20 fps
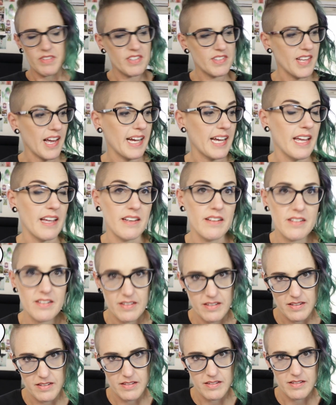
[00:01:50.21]
Second,
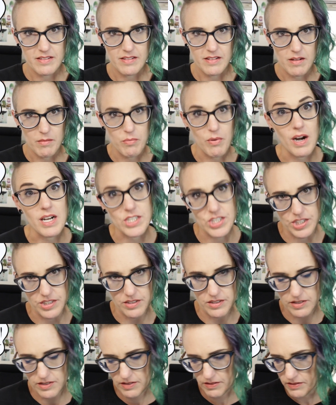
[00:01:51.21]

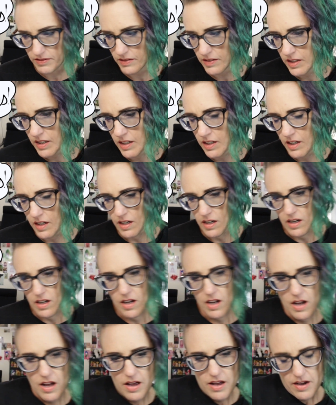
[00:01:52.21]
brushes.
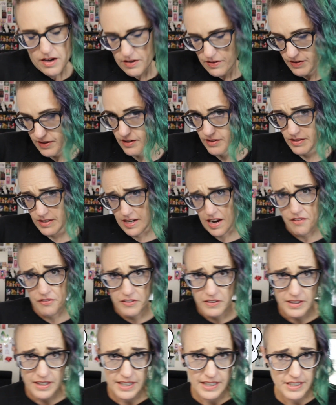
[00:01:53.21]
There's
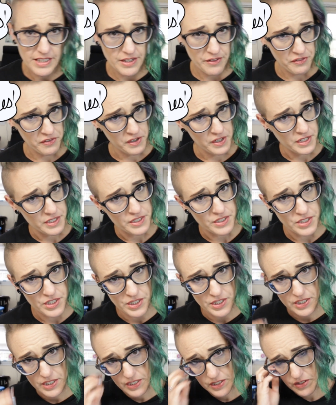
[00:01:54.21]
definitely a
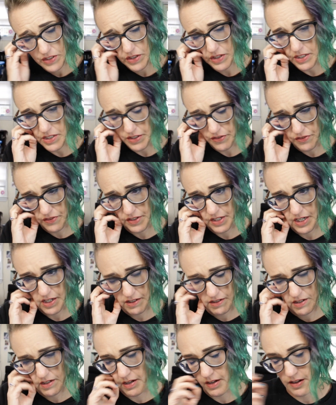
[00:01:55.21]
difference, the different,
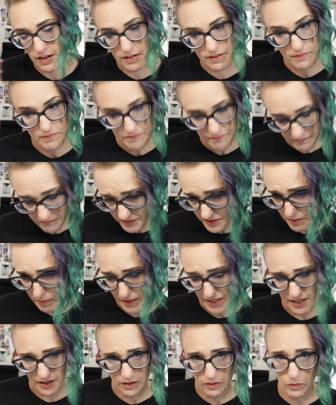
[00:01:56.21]

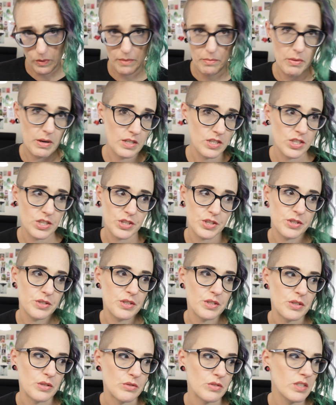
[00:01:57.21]
depending on what brushes you
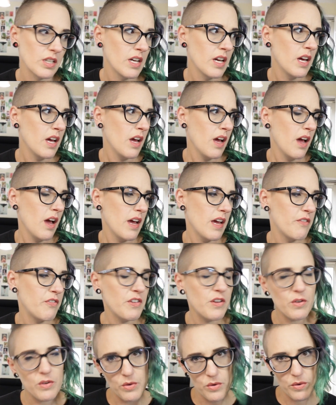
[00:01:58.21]
use. If
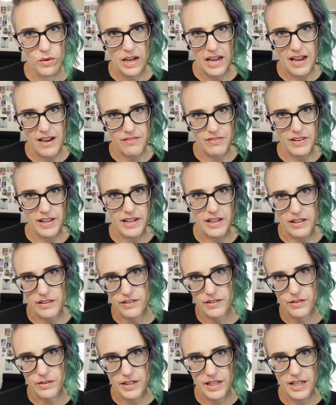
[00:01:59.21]
you have like a
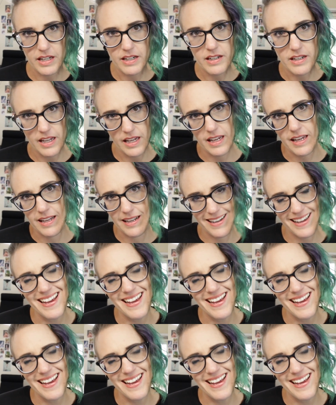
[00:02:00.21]
little kid kit,